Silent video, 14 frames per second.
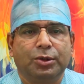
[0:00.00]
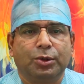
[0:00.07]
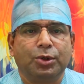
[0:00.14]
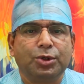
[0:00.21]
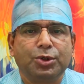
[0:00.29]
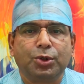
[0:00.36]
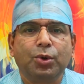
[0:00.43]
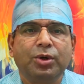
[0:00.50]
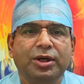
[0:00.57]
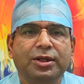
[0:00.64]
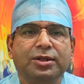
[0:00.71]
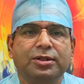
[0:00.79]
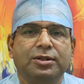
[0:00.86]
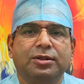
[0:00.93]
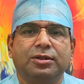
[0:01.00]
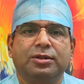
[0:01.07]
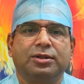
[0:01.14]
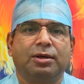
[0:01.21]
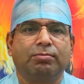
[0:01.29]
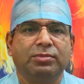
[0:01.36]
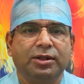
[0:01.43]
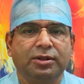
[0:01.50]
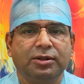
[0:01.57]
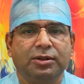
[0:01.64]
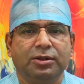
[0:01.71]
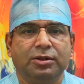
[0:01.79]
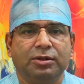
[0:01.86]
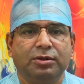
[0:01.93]
So the stroke is
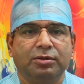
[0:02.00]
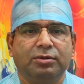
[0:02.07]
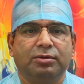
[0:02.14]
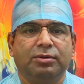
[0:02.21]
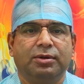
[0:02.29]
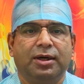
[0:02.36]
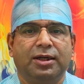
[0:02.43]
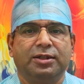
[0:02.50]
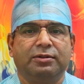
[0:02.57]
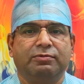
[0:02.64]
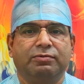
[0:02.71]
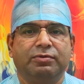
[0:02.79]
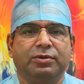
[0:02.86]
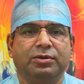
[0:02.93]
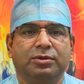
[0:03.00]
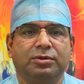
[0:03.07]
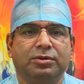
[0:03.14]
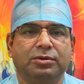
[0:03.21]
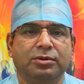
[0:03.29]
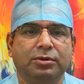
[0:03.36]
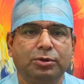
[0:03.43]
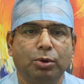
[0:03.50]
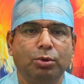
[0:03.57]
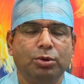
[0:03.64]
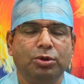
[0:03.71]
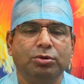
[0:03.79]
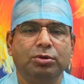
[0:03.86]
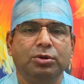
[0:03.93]
something, as I've
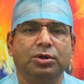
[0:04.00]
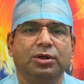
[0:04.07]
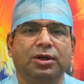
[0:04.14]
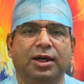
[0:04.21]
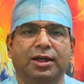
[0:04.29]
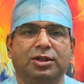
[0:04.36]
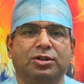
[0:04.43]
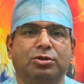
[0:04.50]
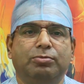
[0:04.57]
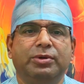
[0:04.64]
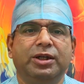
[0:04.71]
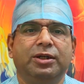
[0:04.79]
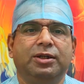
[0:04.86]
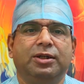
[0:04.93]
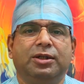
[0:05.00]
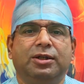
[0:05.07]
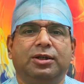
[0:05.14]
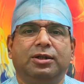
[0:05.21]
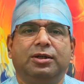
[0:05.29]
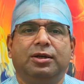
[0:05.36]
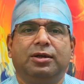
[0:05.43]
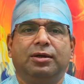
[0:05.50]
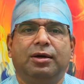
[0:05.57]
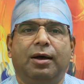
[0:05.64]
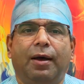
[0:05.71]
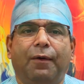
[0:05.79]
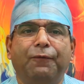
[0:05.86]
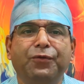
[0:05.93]
told you, has to be
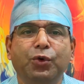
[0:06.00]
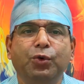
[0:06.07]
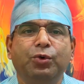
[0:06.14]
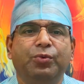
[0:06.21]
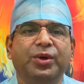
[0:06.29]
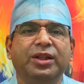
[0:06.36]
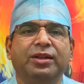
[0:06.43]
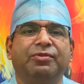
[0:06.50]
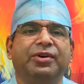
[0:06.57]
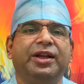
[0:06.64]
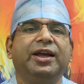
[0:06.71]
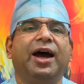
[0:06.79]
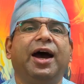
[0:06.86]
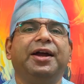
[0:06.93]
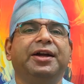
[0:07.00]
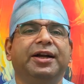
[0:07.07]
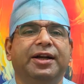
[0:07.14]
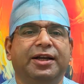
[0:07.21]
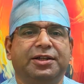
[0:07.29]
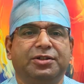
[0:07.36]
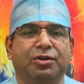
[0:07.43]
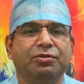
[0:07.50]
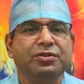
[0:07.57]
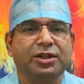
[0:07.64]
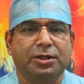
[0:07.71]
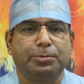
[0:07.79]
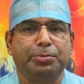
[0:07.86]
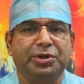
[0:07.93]
viewed with very high index of
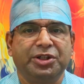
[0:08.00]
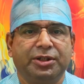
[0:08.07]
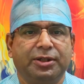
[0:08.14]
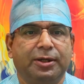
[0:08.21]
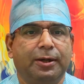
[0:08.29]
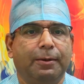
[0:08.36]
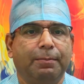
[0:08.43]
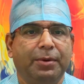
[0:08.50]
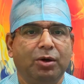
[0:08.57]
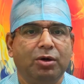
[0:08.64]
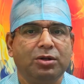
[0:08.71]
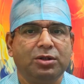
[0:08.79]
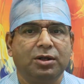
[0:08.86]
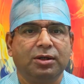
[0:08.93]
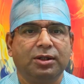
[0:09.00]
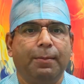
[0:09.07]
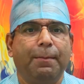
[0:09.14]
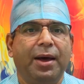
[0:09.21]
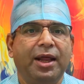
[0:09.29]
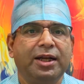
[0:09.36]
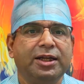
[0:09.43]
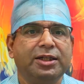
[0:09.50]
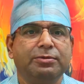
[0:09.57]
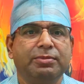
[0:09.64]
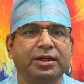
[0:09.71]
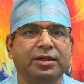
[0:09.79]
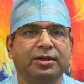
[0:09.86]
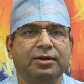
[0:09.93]
suspicion because the
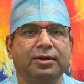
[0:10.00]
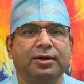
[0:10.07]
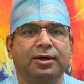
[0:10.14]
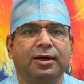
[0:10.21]
management